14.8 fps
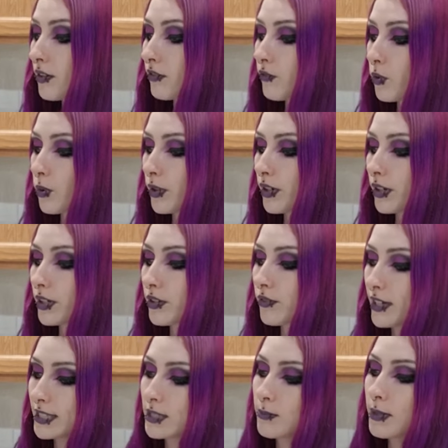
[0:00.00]
for the
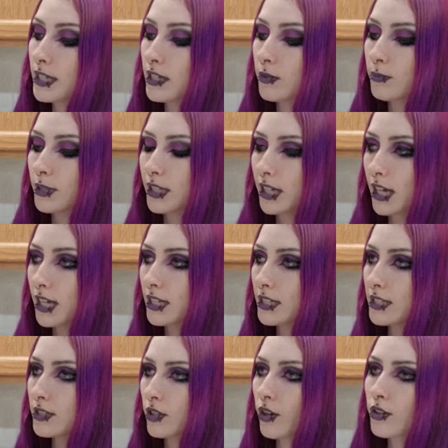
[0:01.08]
recipe
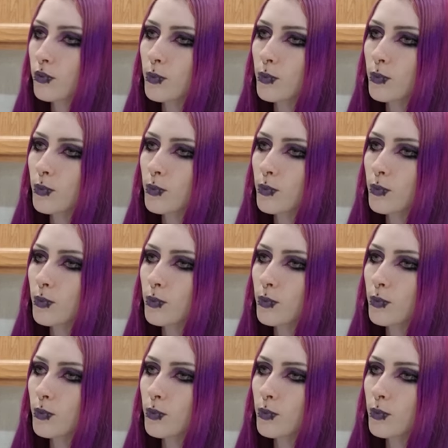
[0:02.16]
because all